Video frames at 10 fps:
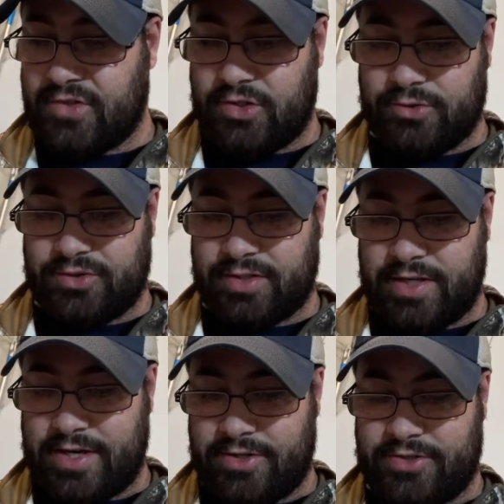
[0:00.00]
Go
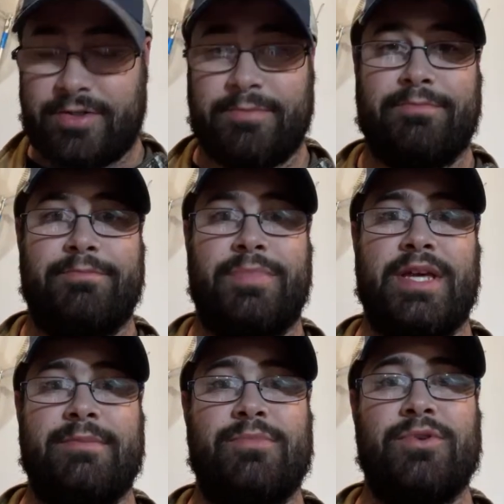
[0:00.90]
scare some
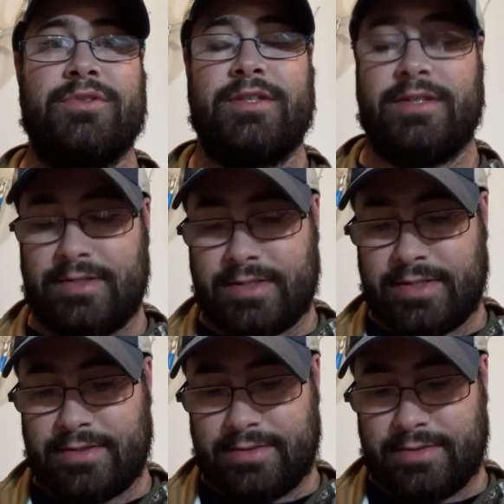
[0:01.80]
people tonight.